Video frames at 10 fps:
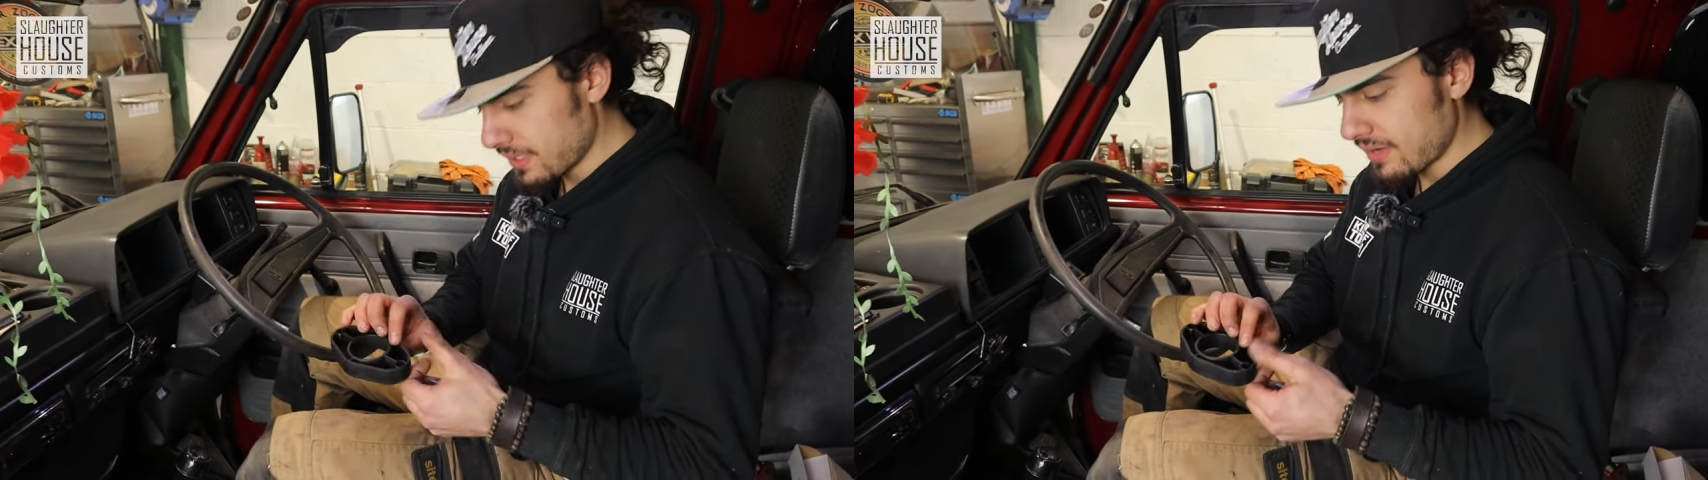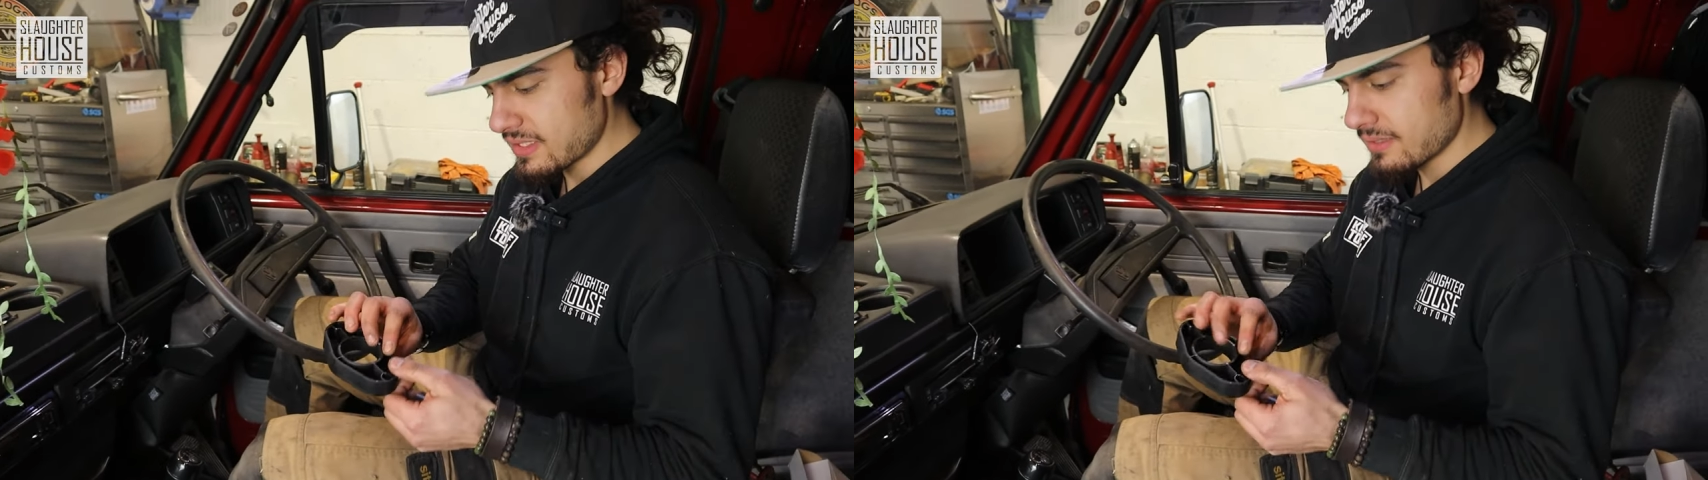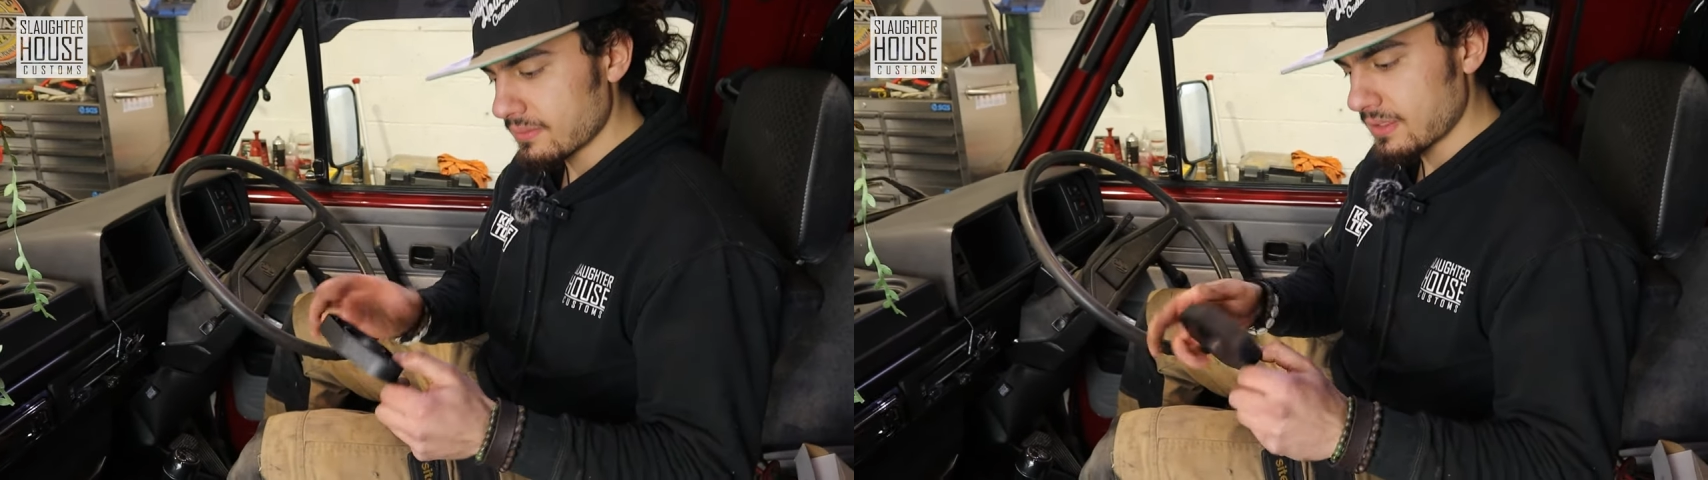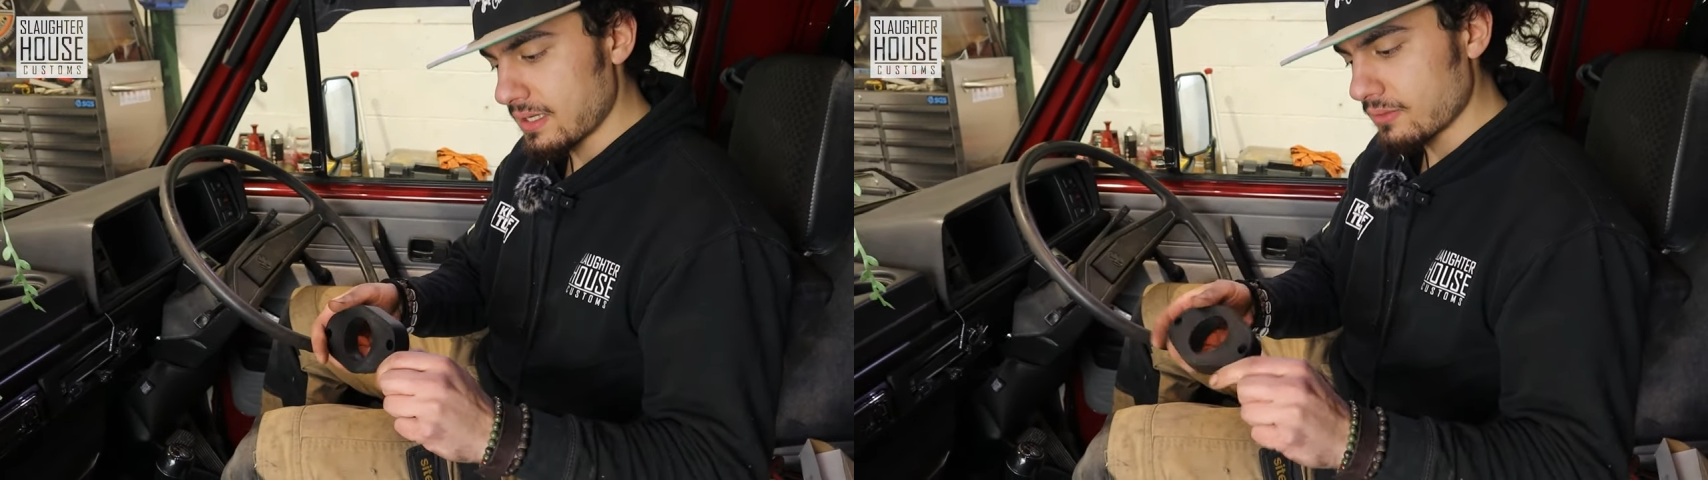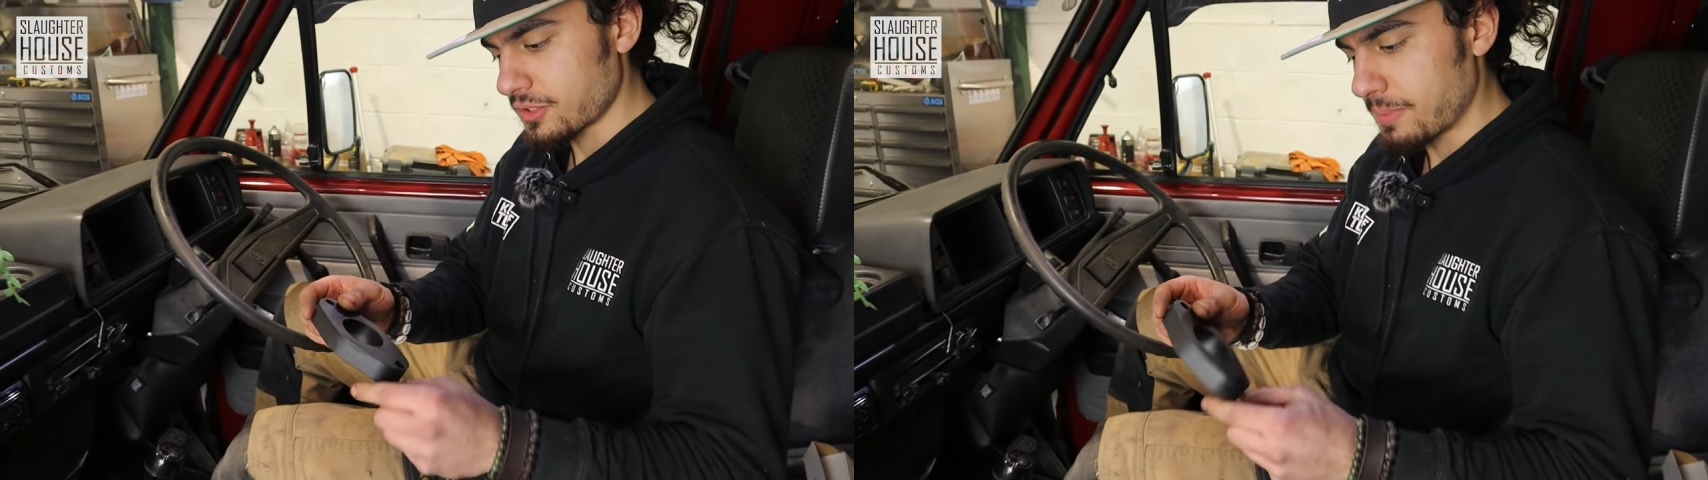But you have
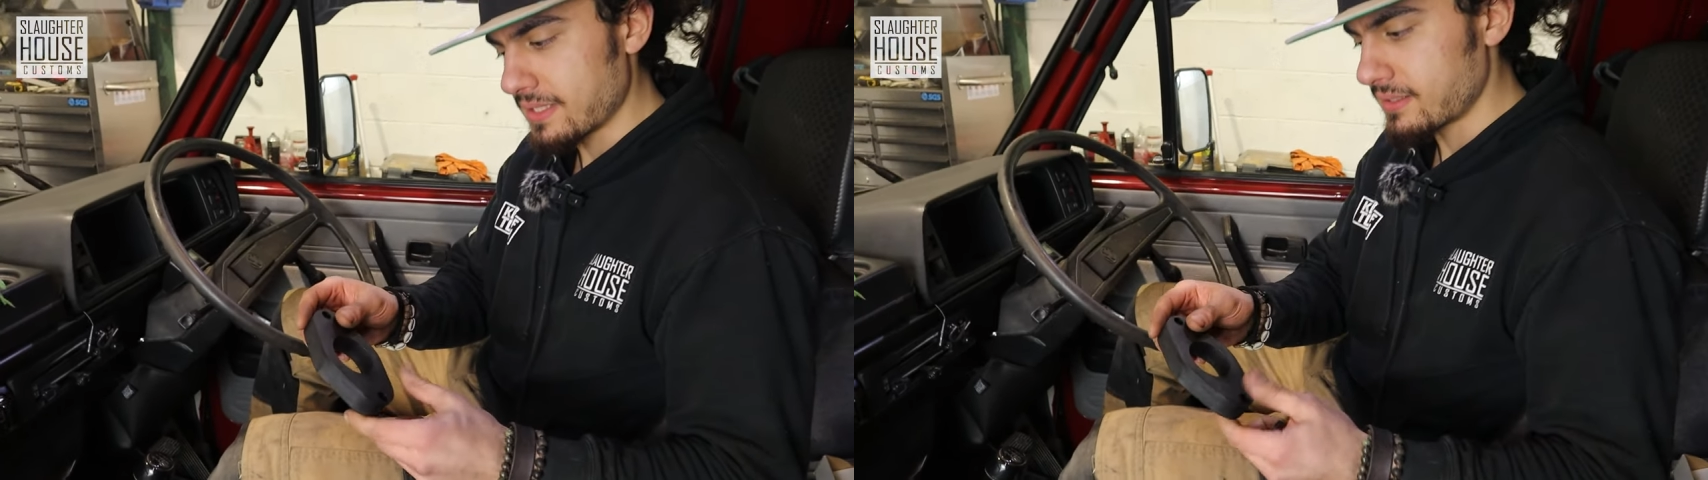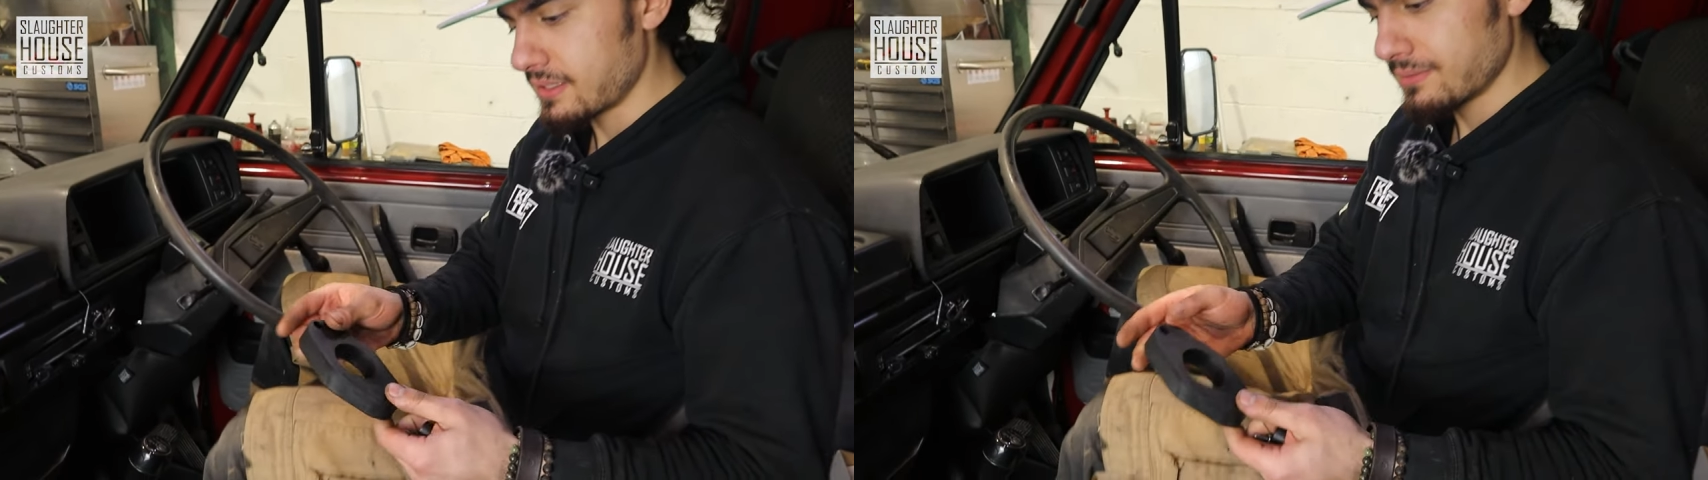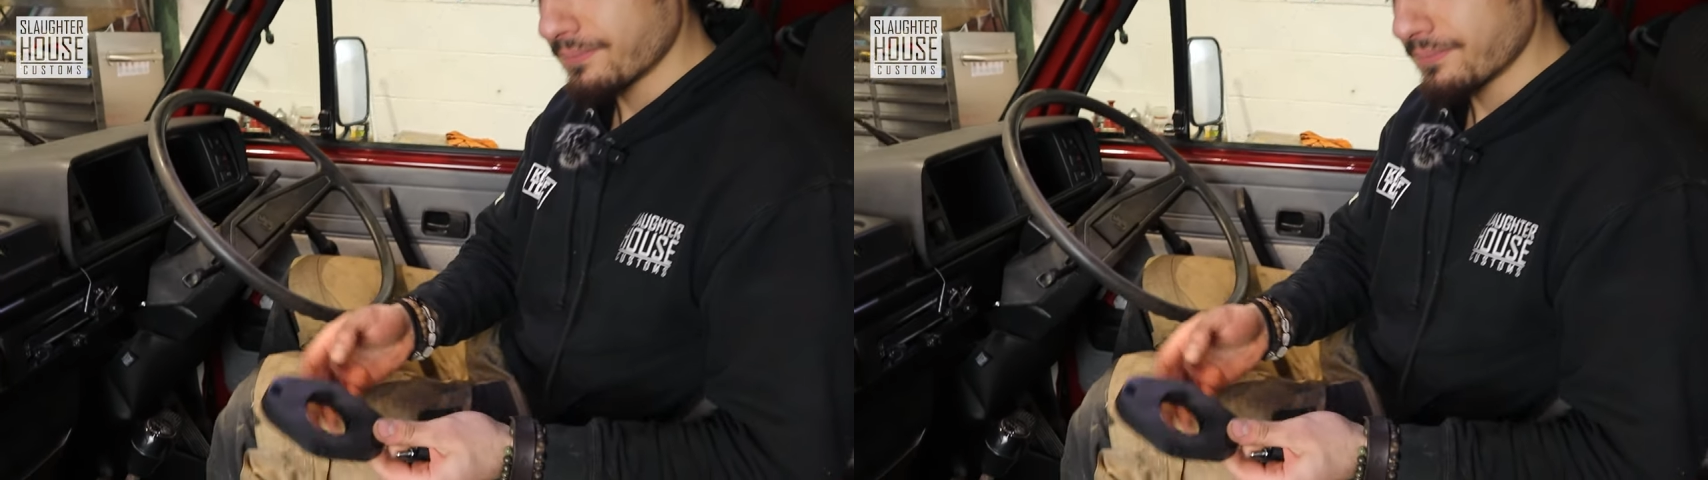a little spacer,